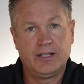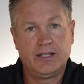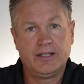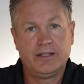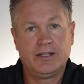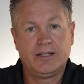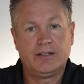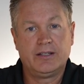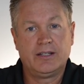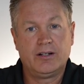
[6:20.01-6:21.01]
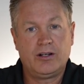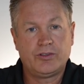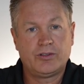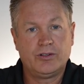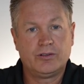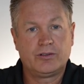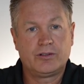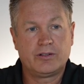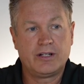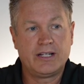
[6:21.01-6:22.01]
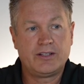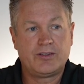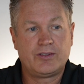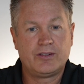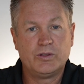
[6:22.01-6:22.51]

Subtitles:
And then it also creates,